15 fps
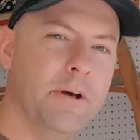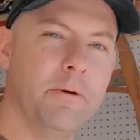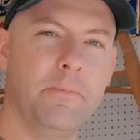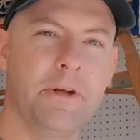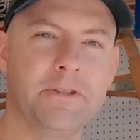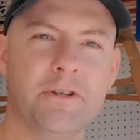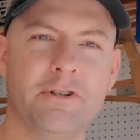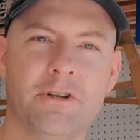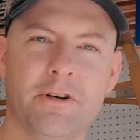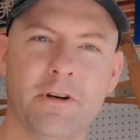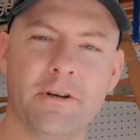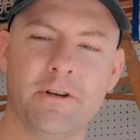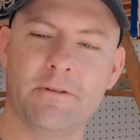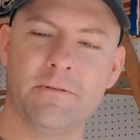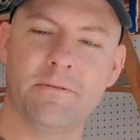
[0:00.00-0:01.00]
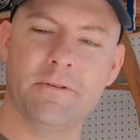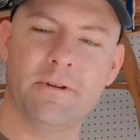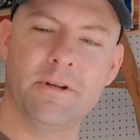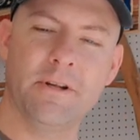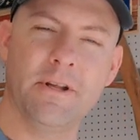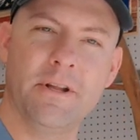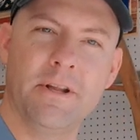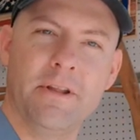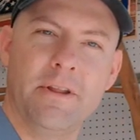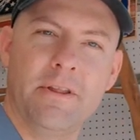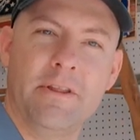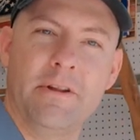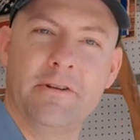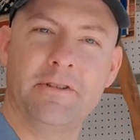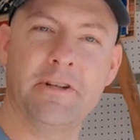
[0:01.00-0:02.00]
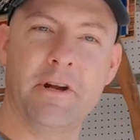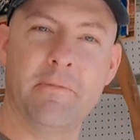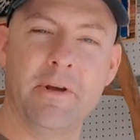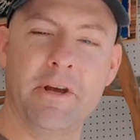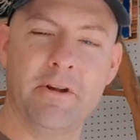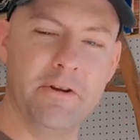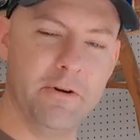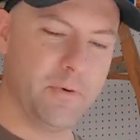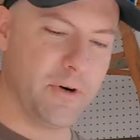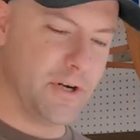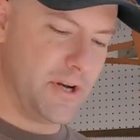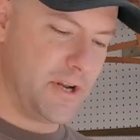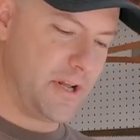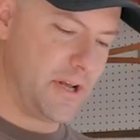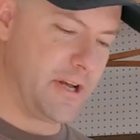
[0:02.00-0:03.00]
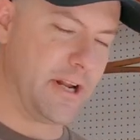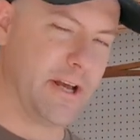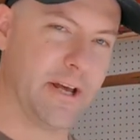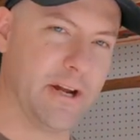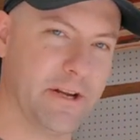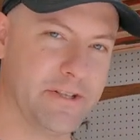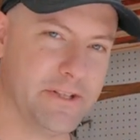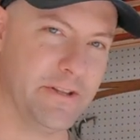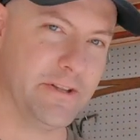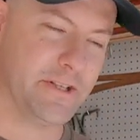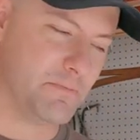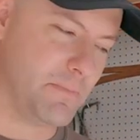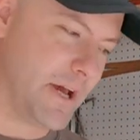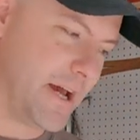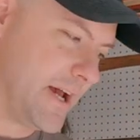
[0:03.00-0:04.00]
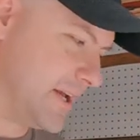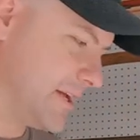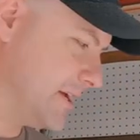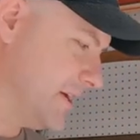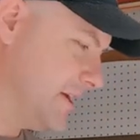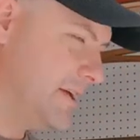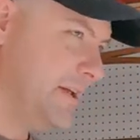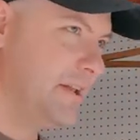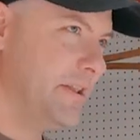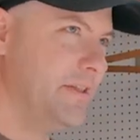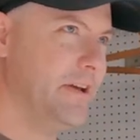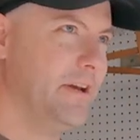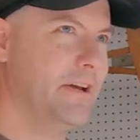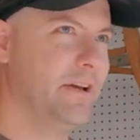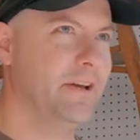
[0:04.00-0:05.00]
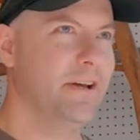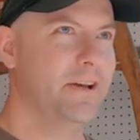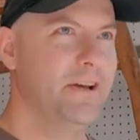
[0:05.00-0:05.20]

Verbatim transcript: a piece of junk, and they're sending me a new one, and I got to send this back they